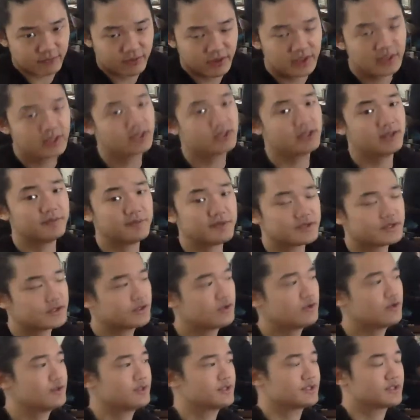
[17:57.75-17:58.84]
really limits
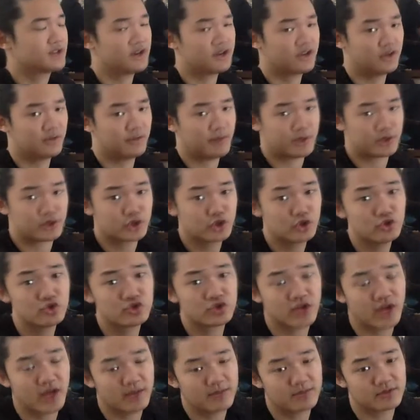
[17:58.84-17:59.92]
you into talking about two
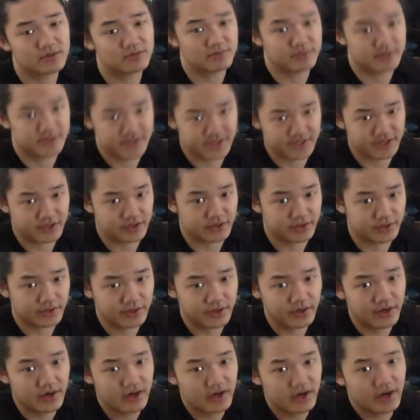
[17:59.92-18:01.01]
times in particular,
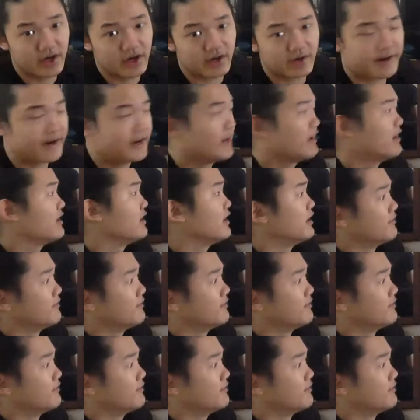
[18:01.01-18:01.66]
right?